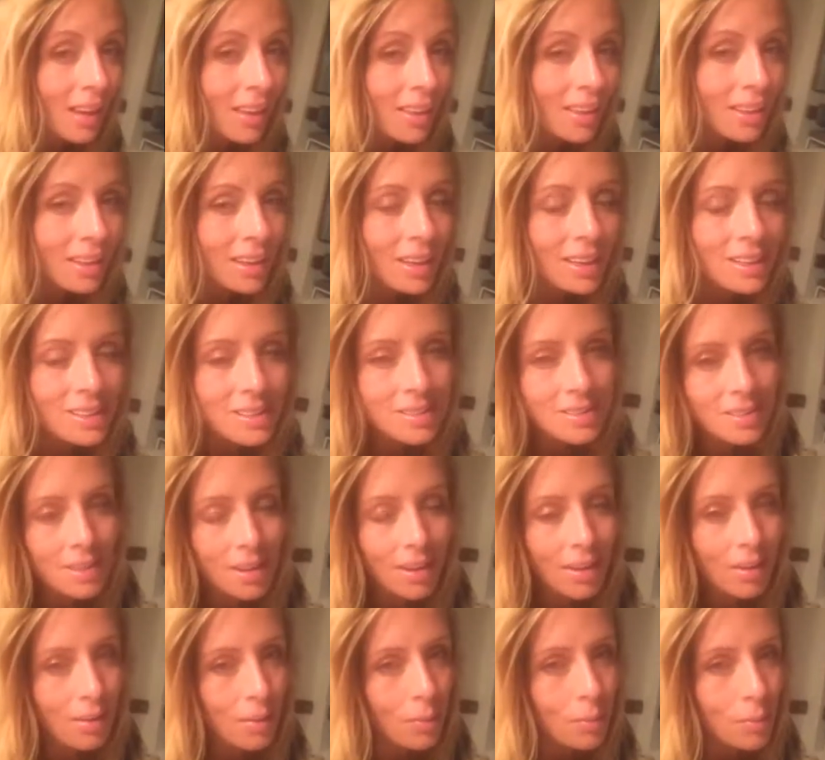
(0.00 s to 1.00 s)
athletes
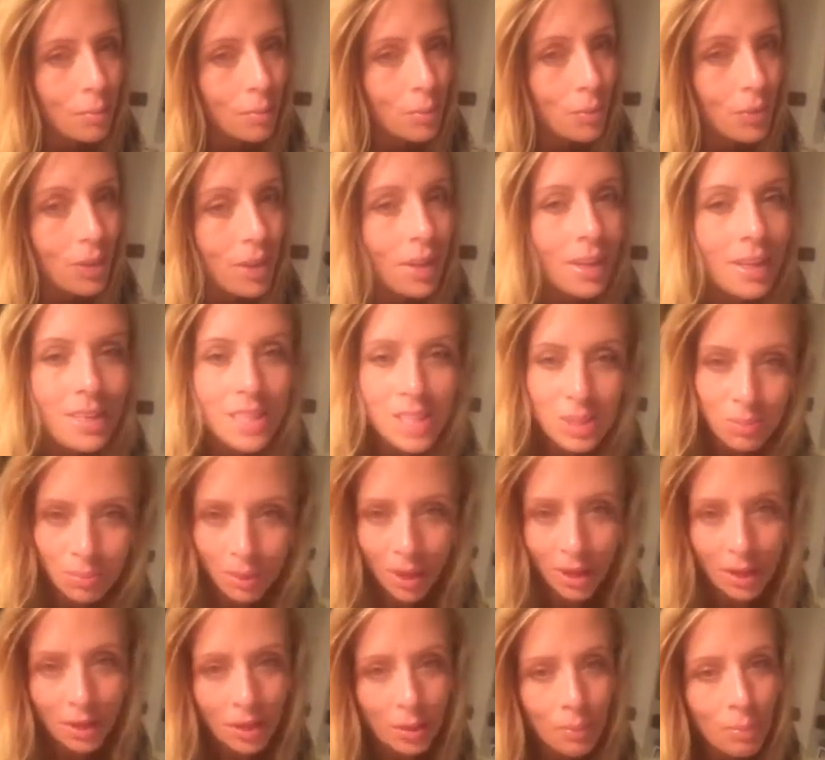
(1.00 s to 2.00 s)
really
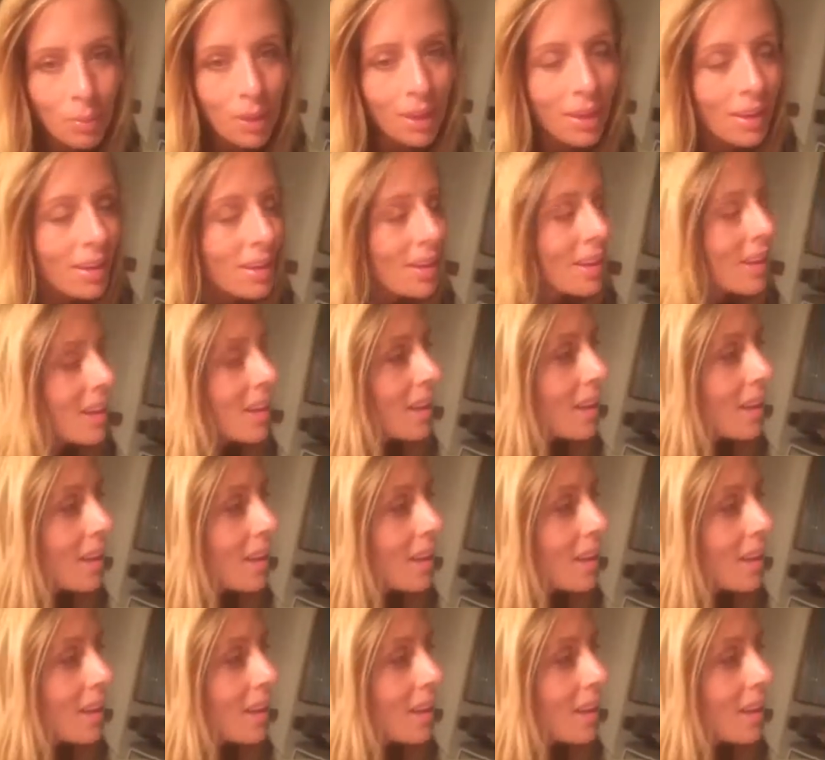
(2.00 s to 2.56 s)
inspired me.